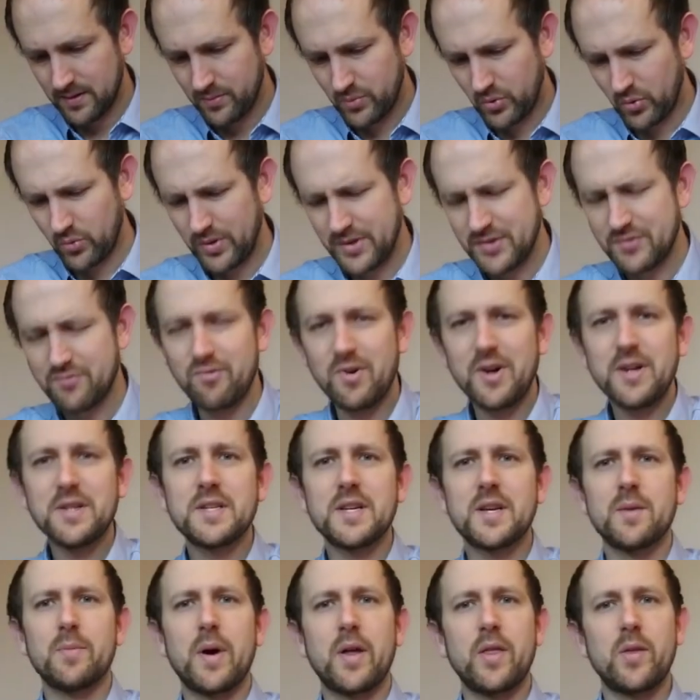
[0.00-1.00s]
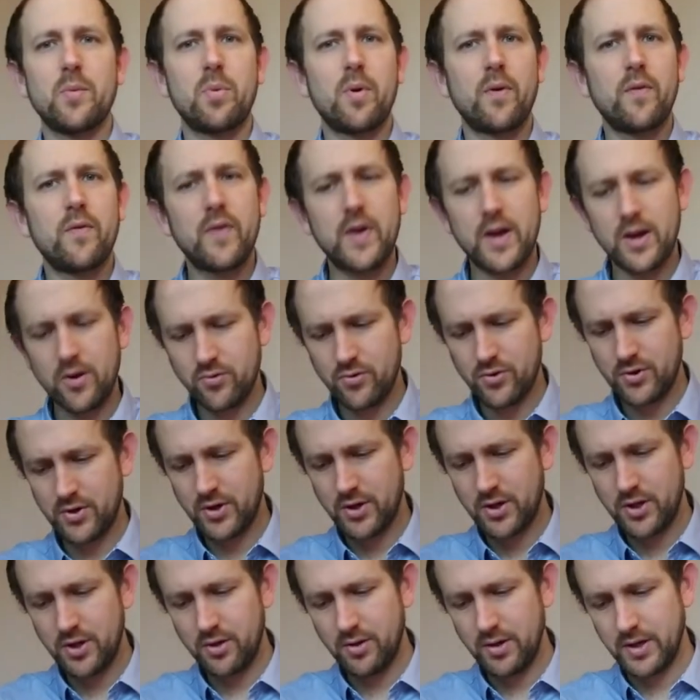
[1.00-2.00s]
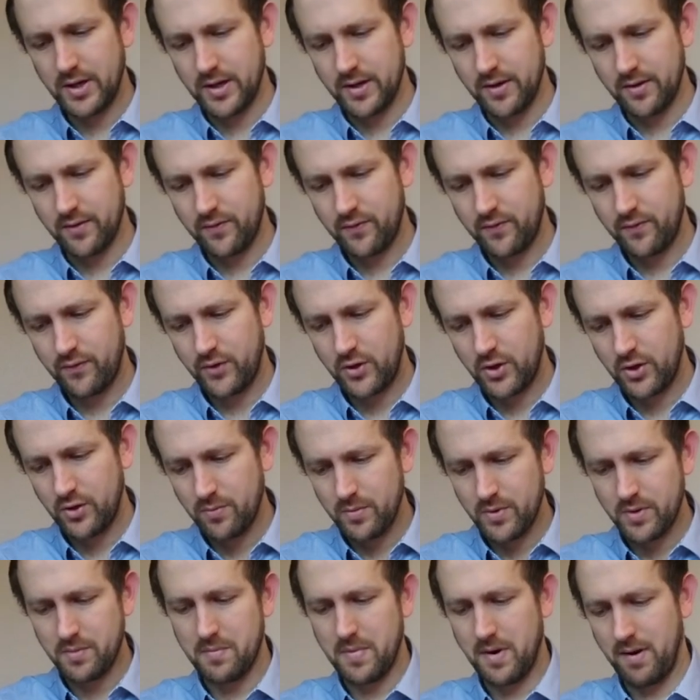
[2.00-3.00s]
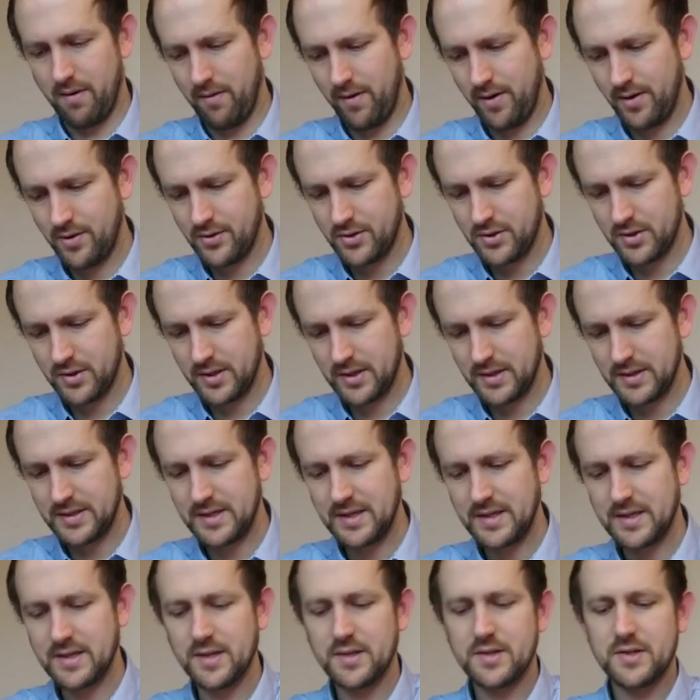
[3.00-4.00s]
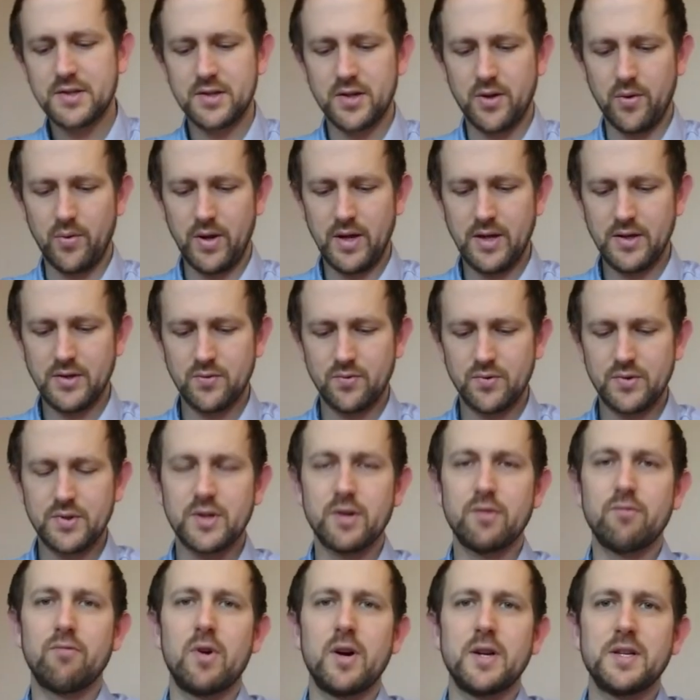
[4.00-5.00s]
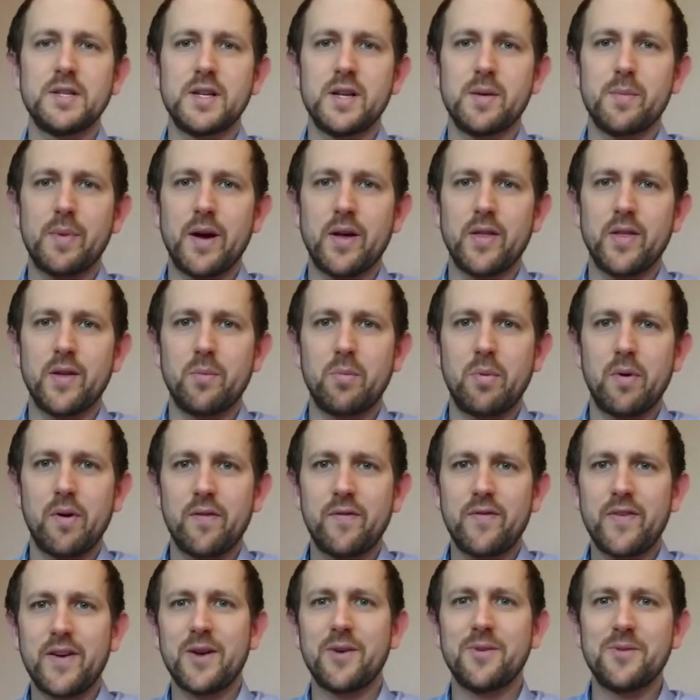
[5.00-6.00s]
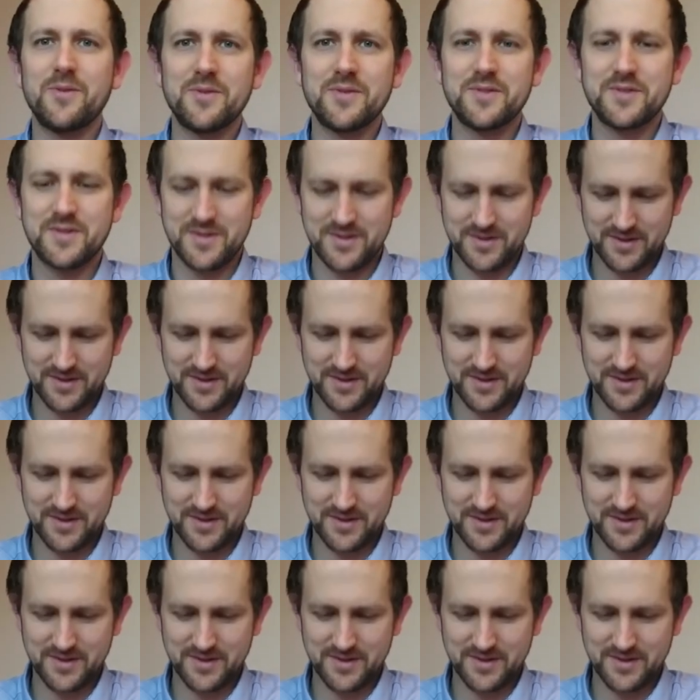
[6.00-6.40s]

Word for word: Paul is writing about the profound union of human marriage and as he does so, he's also writing about the profound